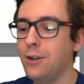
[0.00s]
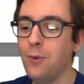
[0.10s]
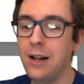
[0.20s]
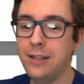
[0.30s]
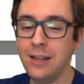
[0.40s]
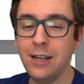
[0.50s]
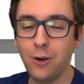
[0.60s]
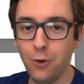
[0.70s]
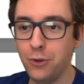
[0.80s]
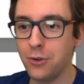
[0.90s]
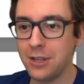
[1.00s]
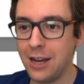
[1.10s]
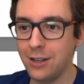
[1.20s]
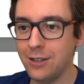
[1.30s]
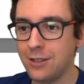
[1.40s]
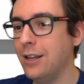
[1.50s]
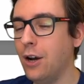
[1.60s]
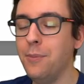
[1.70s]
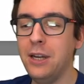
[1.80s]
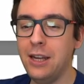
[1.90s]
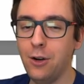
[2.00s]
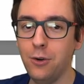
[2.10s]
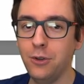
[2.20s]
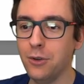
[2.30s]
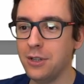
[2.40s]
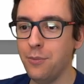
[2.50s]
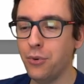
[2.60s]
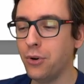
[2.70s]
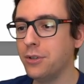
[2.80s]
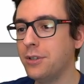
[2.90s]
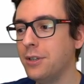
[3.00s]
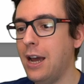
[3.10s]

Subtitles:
well, then include those headers, include those imports,